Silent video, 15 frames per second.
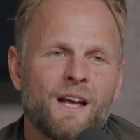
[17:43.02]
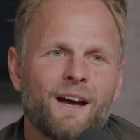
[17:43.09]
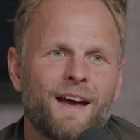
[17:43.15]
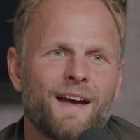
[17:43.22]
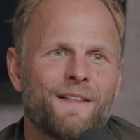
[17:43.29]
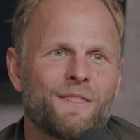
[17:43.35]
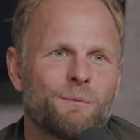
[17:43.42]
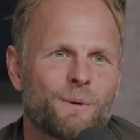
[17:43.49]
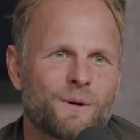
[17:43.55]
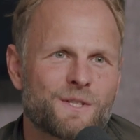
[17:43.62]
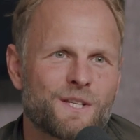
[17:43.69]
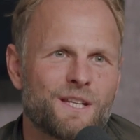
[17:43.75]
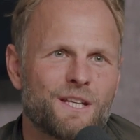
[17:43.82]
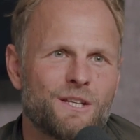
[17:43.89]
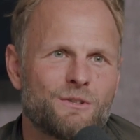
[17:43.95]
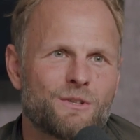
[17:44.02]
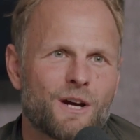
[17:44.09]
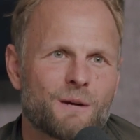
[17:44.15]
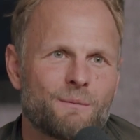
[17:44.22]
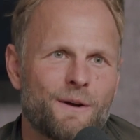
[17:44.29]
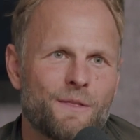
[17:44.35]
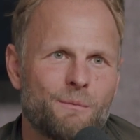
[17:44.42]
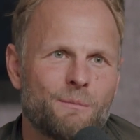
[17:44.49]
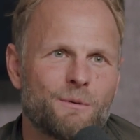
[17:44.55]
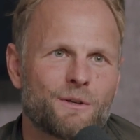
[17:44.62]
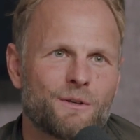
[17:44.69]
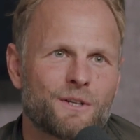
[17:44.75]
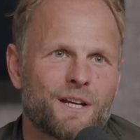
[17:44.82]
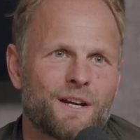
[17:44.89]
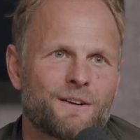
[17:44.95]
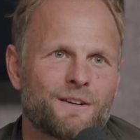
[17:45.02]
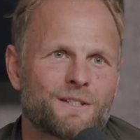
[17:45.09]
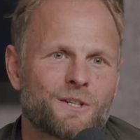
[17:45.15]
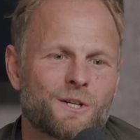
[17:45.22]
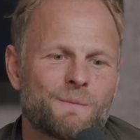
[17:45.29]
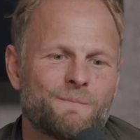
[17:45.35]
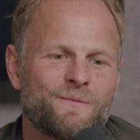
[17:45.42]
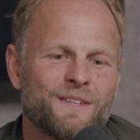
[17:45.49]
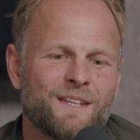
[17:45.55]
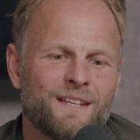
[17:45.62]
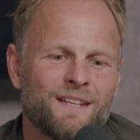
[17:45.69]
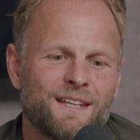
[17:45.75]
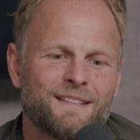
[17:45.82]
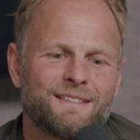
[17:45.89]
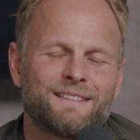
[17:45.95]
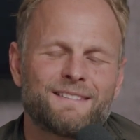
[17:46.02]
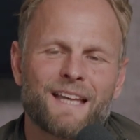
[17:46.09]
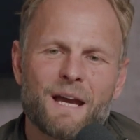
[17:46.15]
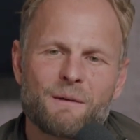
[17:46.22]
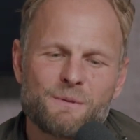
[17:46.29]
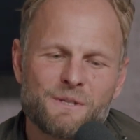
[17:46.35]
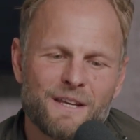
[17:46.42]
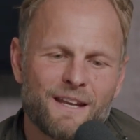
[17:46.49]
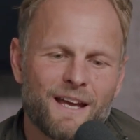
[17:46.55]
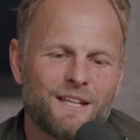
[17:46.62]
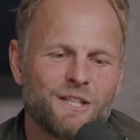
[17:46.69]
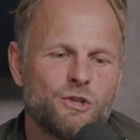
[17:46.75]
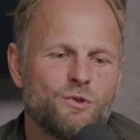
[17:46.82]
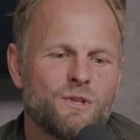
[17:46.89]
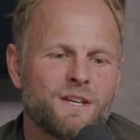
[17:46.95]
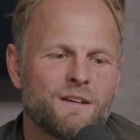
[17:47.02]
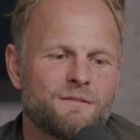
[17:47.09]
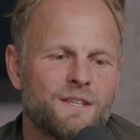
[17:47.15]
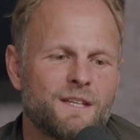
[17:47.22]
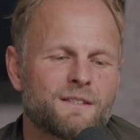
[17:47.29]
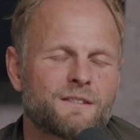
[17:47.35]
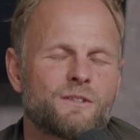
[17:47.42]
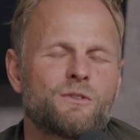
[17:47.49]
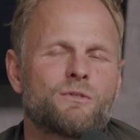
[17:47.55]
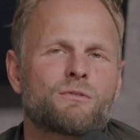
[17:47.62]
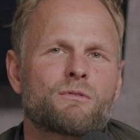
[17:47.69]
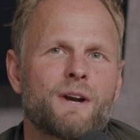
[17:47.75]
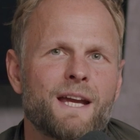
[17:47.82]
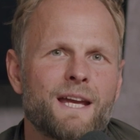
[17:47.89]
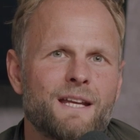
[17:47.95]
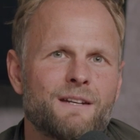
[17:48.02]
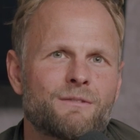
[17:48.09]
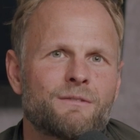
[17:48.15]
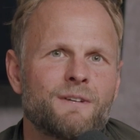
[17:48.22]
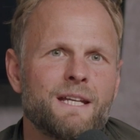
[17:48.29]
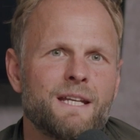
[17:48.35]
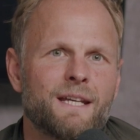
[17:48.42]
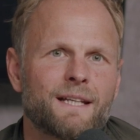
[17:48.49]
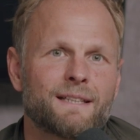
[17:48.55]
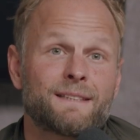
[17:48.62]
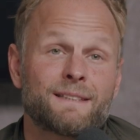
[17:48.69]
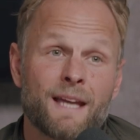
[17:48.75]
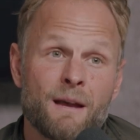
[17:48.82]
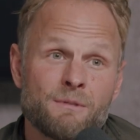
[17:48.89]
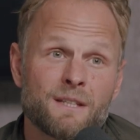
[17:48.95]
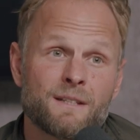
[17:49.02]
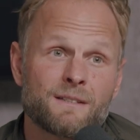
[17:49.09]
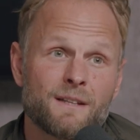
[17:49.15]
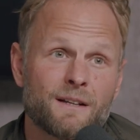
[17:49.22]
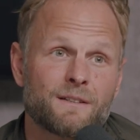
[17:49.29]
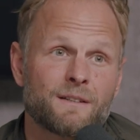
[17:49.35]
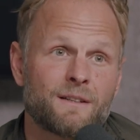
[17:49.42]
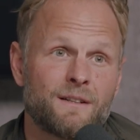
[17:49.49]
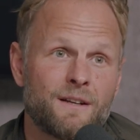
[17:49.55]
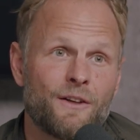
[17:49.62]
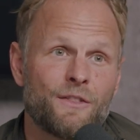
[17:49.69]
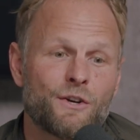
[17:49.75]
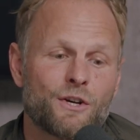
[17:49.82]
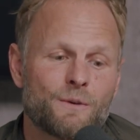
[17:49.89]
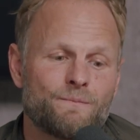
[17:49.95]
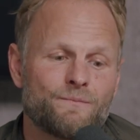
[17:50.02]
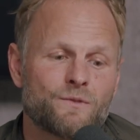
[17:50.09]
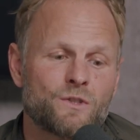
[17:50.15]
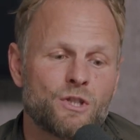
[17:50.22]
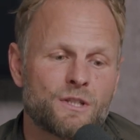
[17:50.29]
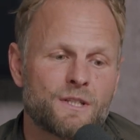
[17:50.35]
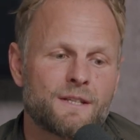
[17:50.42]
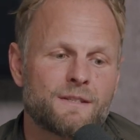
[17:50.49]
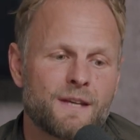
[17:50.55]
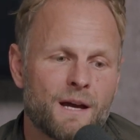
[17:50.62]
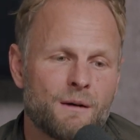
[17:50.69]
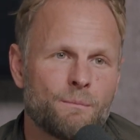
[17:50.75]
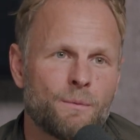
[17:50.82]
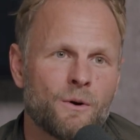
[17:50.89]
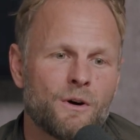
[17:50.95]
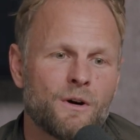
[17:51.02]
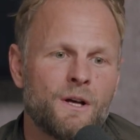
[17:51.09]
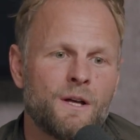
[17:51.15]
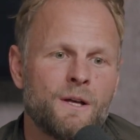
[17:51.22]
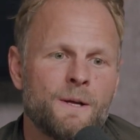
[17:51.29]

And the person that you talk about, the biblical character, is Samson. And you give this great reading. And Samson is actually another good example